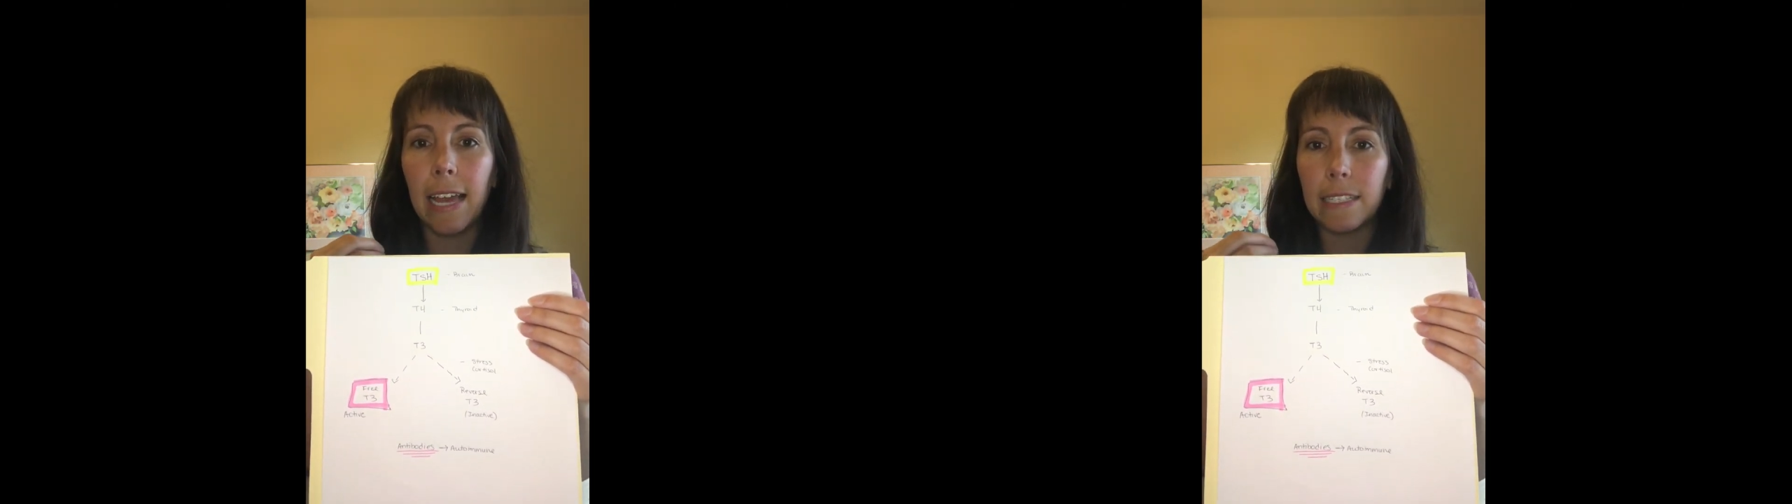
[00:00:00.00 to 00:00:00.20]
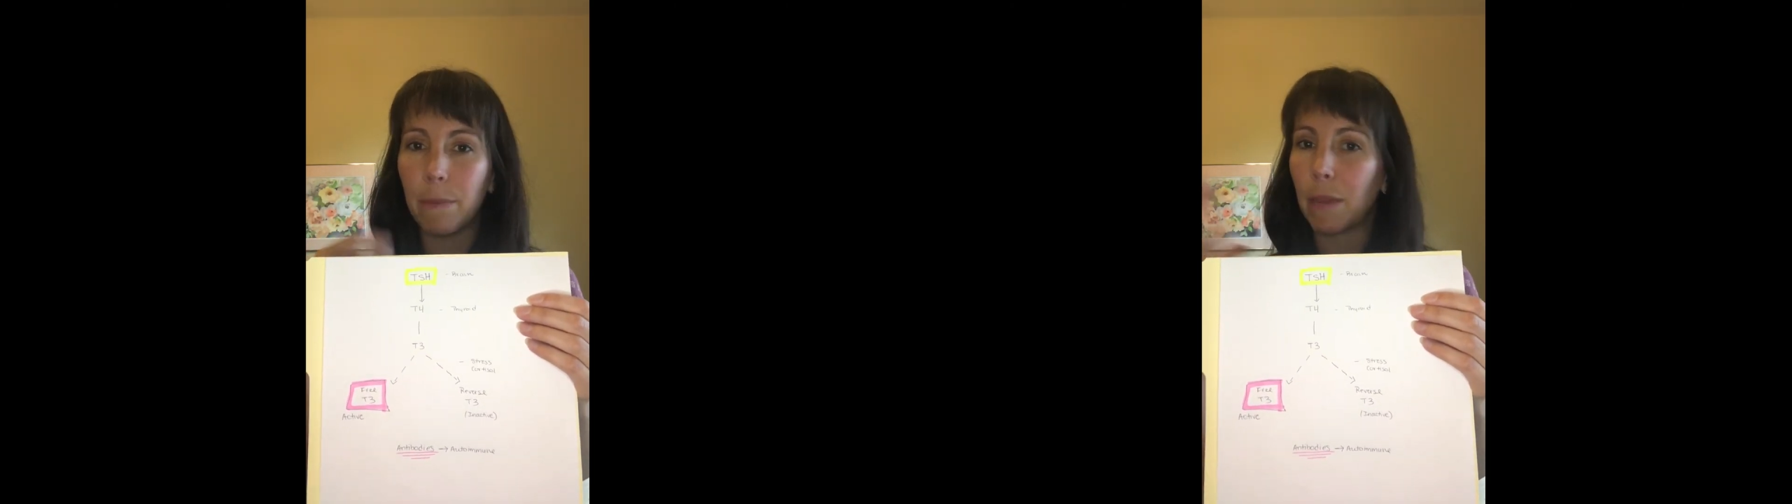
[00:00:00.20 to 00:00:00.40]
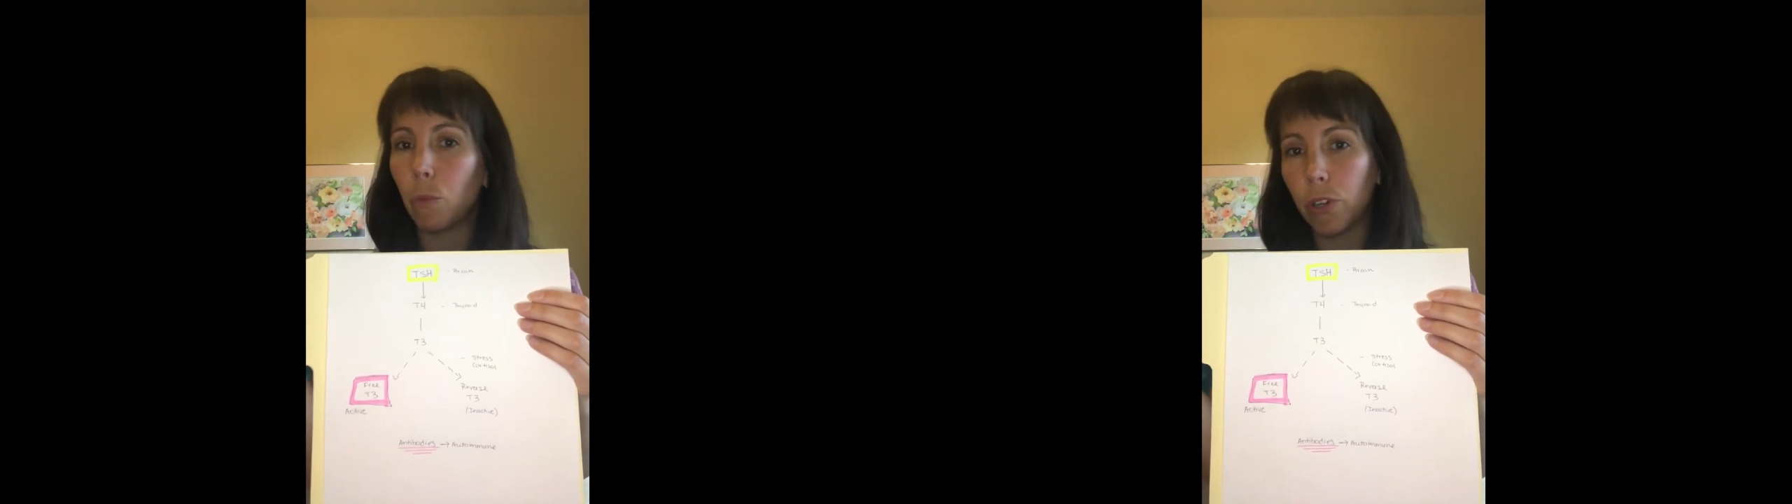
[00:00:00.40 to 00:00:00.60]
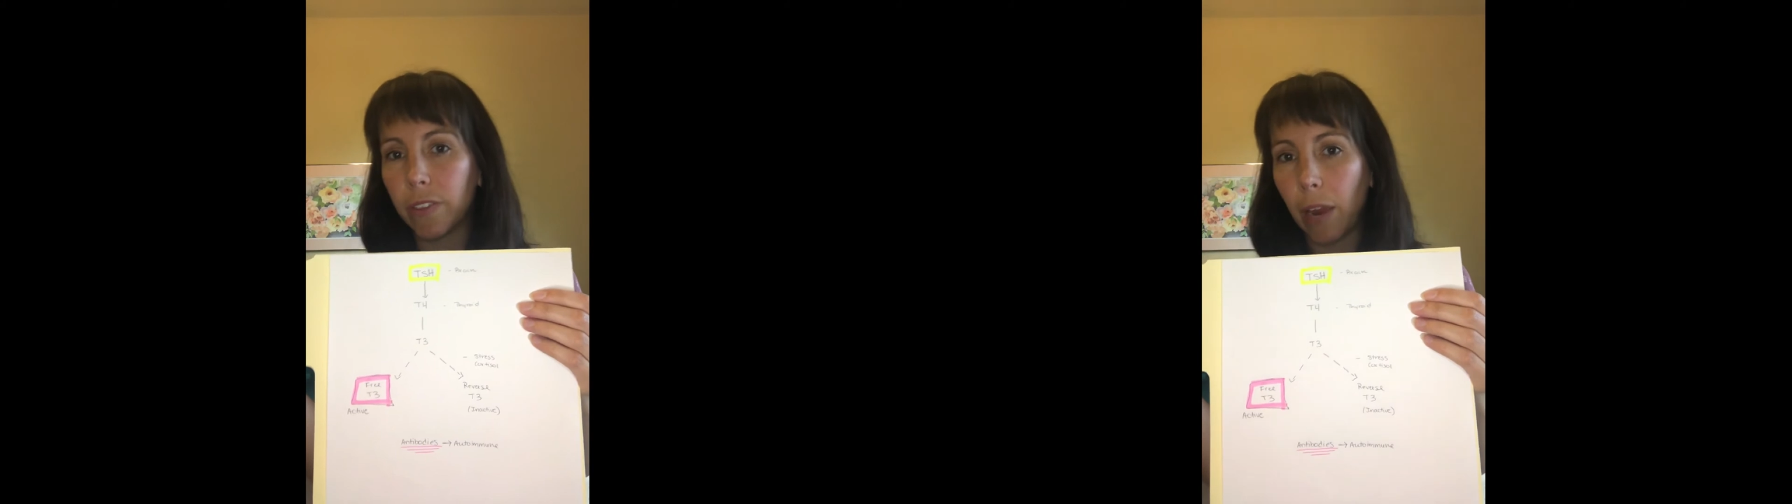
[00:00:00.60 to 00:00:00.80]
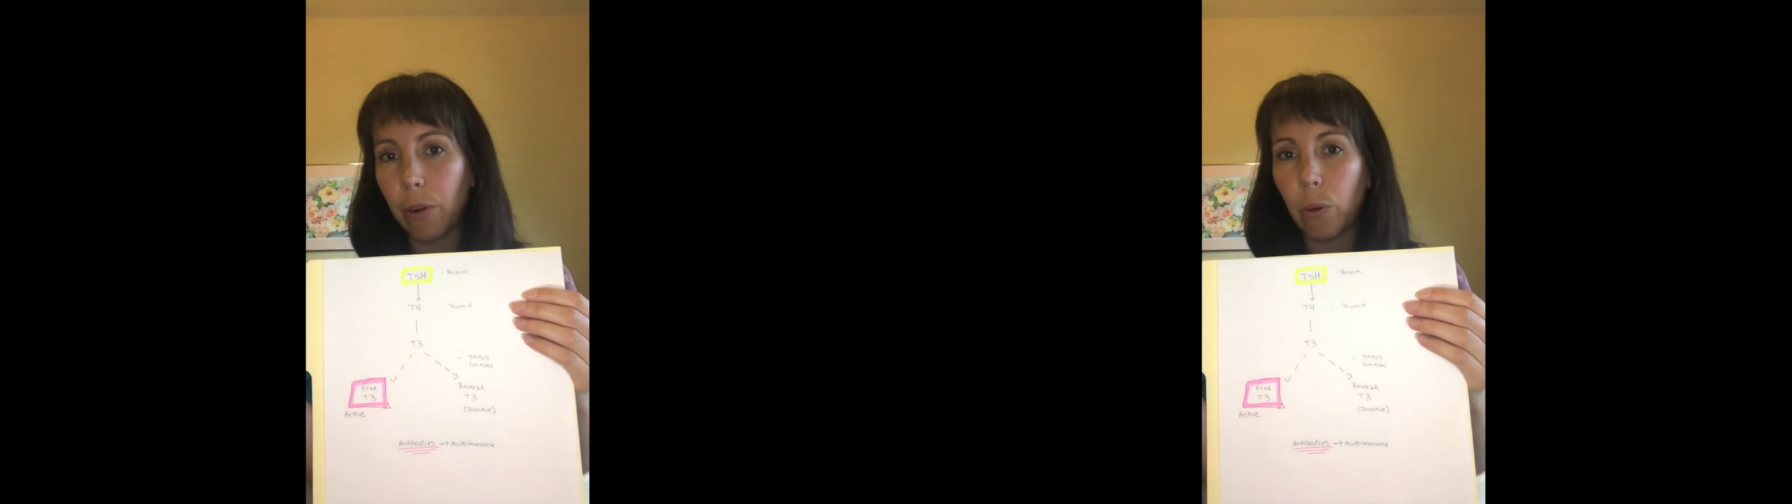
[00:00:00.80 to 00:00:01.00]
to make more
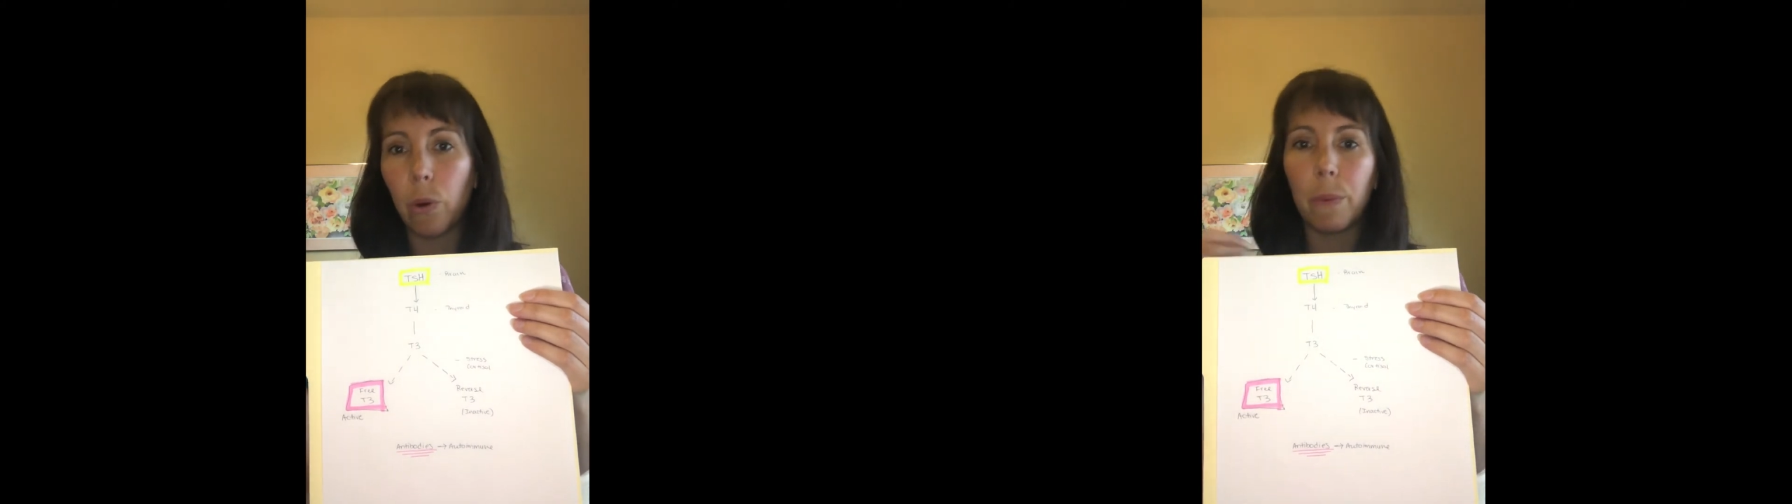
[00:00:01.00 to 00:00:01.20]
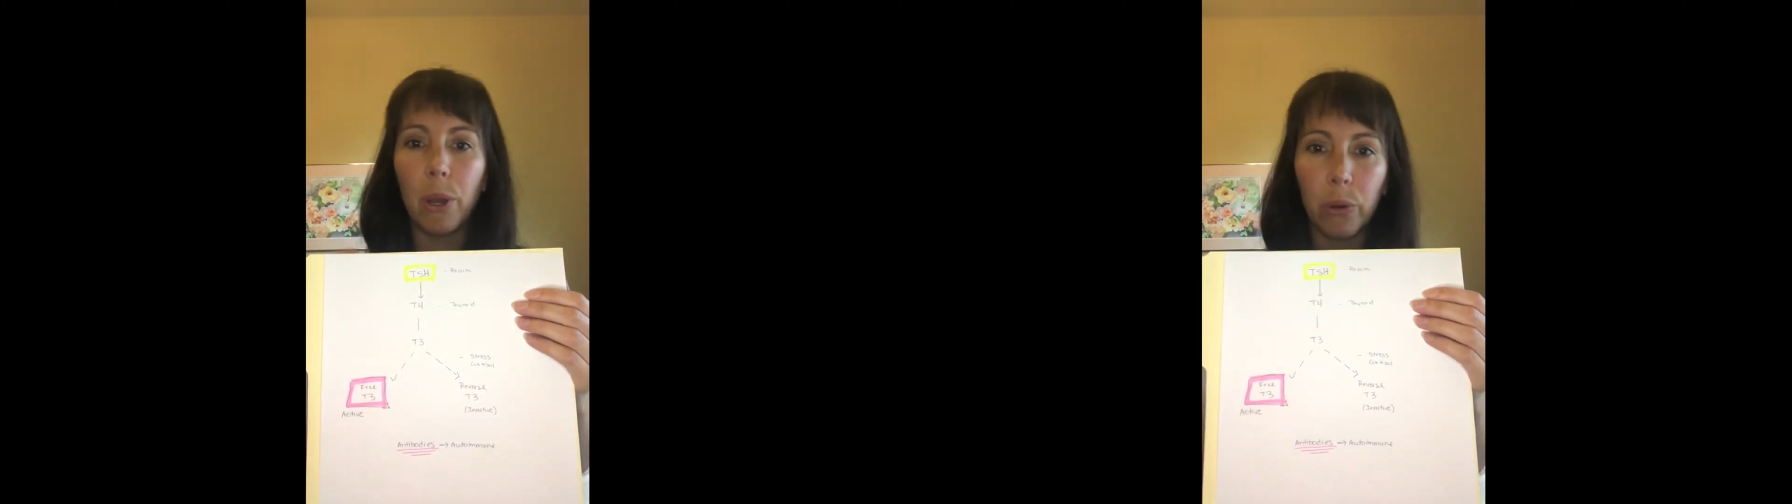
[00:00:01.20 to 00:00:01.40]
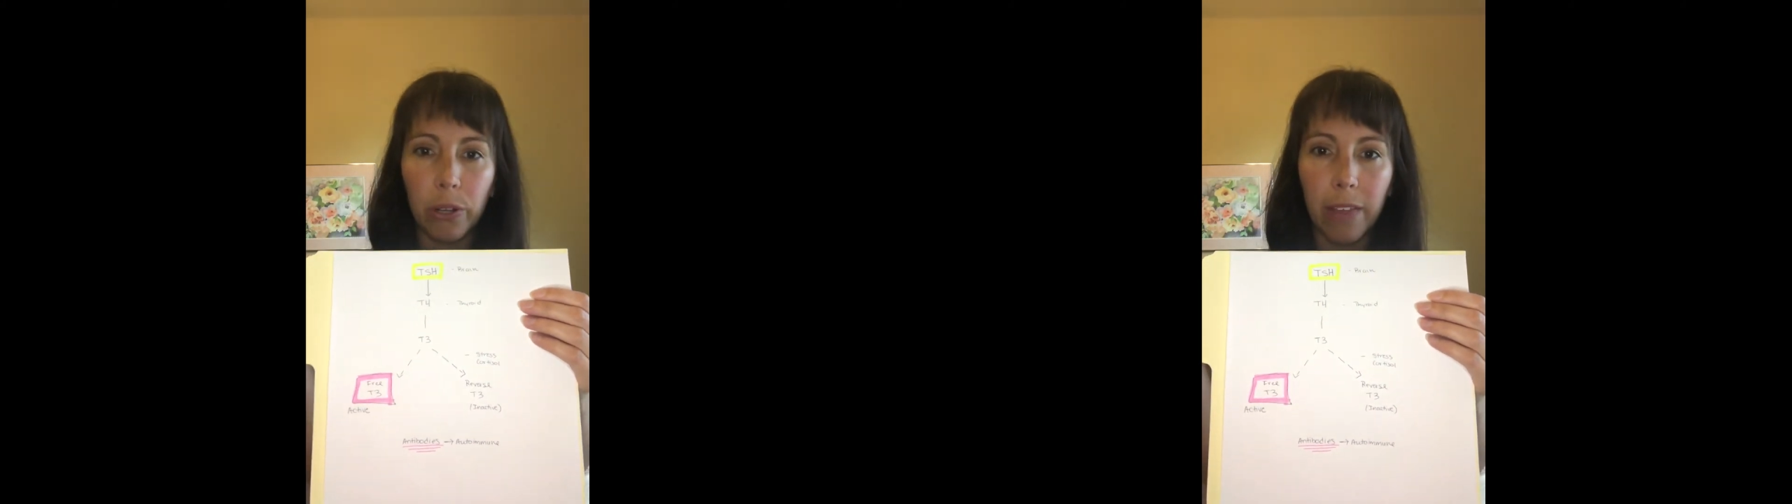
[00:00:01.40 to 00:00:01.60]
thyroid hormone or